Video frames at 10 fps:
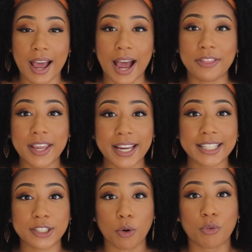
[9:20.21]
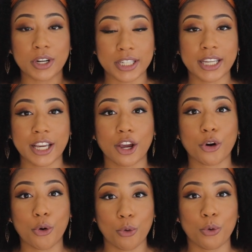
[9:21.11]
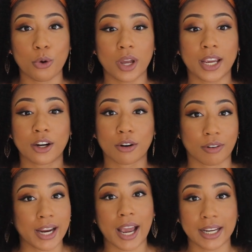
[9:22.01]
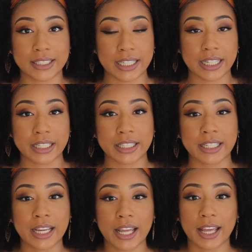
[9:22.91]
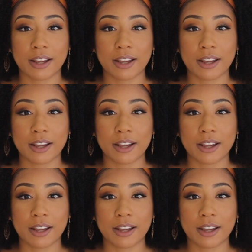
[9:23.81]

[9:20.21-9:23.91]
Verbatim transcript: I think it's a really cool and great idea